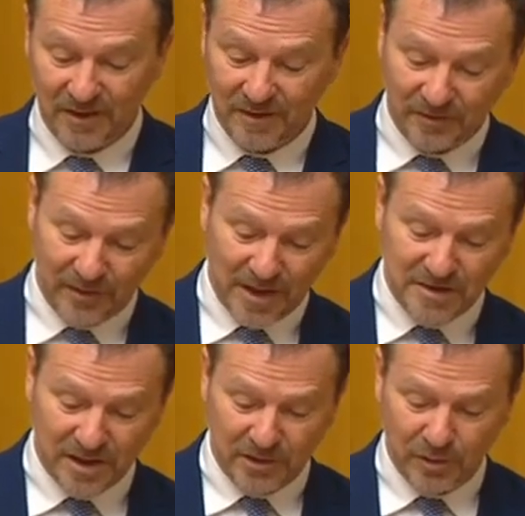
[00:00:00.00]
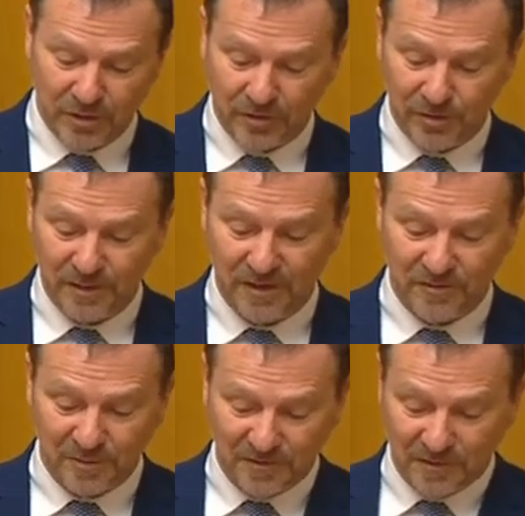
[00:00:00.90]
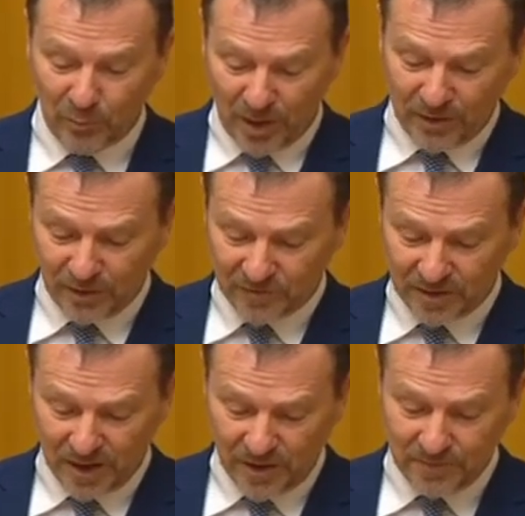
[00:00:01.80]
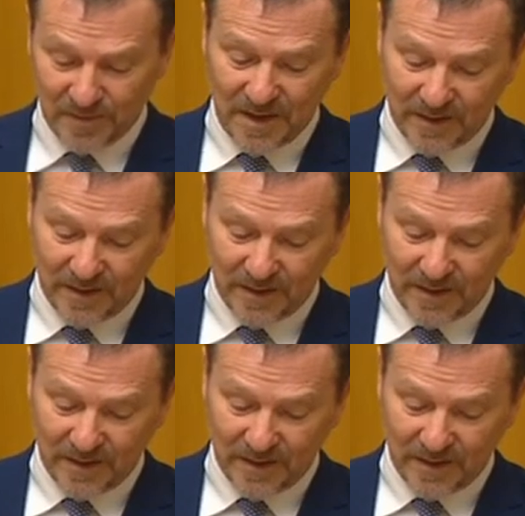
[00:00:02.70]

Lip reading: So an aged care worker could be dismissed at one nursing home,